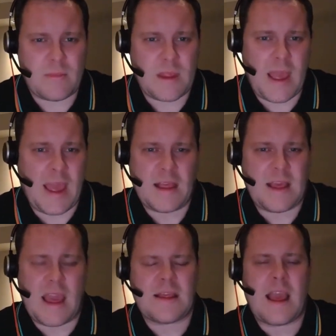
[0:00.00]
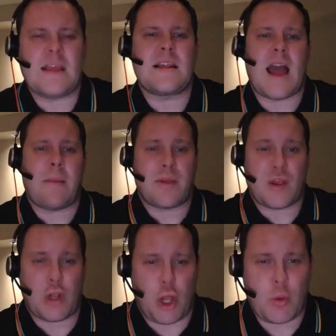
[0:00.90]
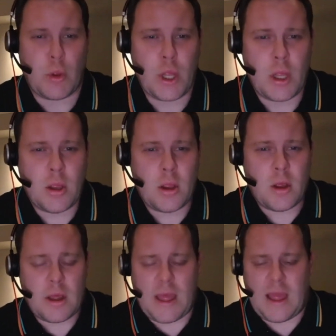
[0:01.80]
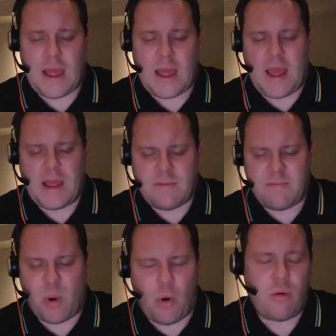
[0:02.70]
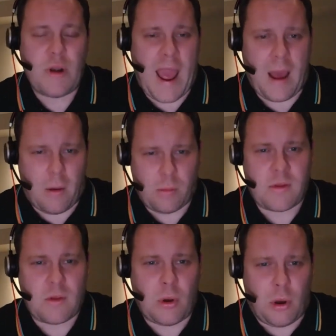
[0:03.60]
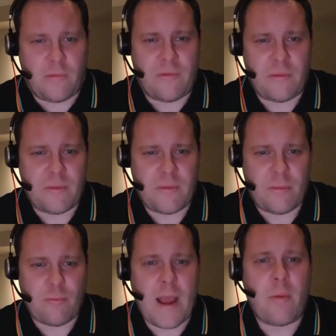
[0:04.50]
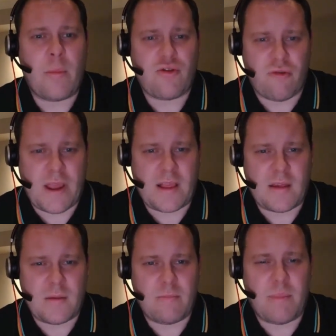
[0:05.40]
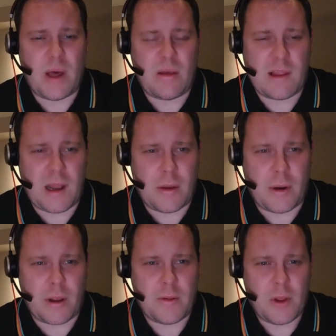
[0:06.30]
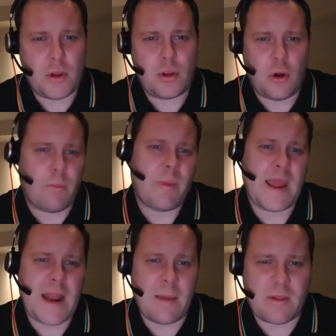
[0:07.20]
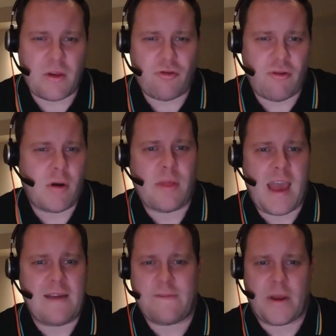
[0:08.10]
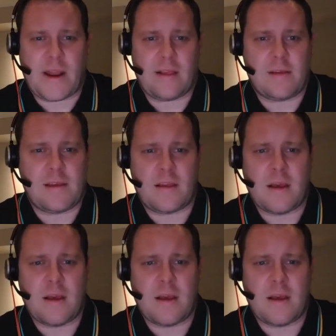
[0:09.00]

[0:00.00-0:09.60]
it's an absolute, it, it's born out of Real Madrid and Barcelona not being able to control their finances,